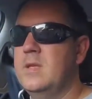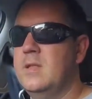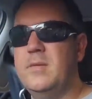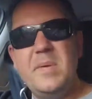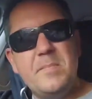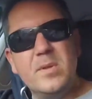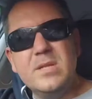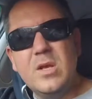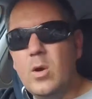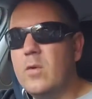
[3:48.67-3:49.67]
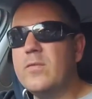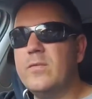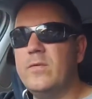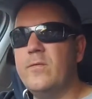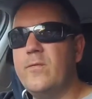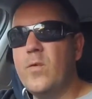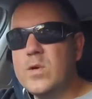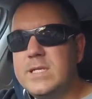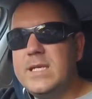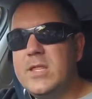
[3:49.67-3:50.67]
They've been building Golfs for
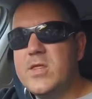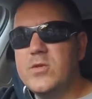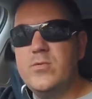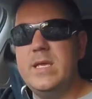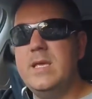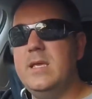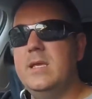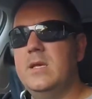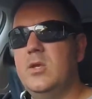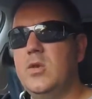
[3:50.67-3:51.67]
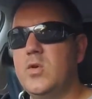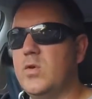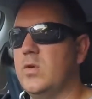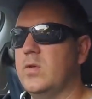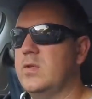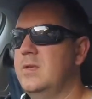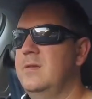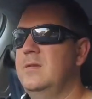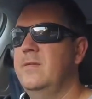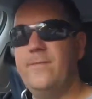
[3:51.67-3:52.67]
43 years.
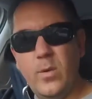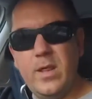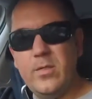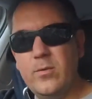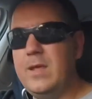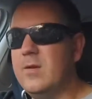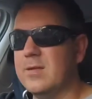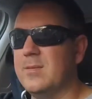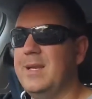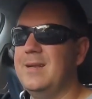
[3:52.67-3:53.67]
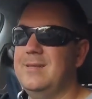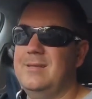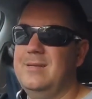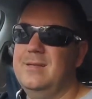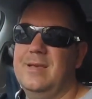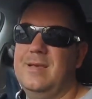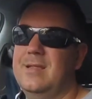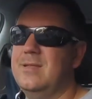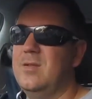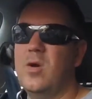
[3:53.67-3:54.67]
43 years. I mean,
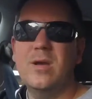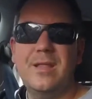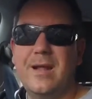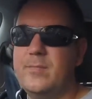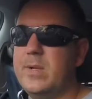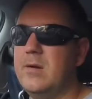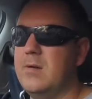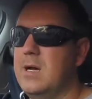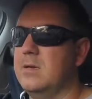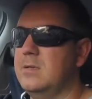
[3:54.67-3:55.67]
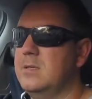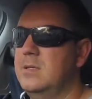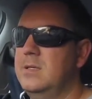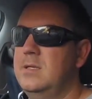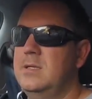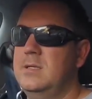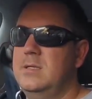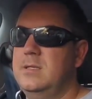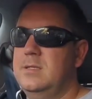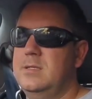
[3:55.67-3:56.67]
that's longer than I've been around.
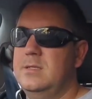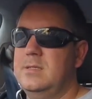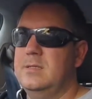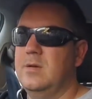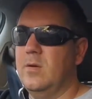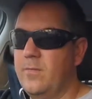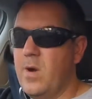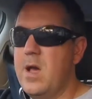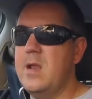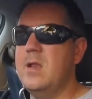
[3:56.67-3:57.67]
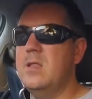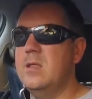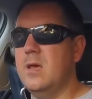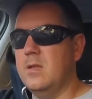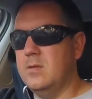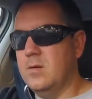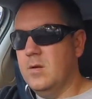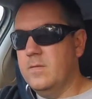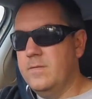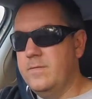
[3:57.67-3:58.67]
Golf 1, they had the
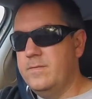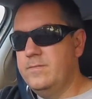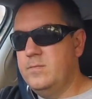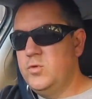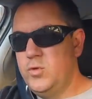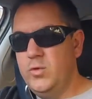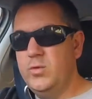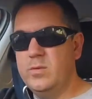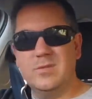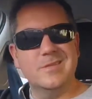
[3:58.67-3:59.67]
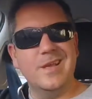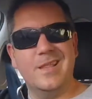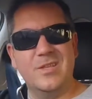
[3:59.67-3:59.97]
Golf 2, which is like the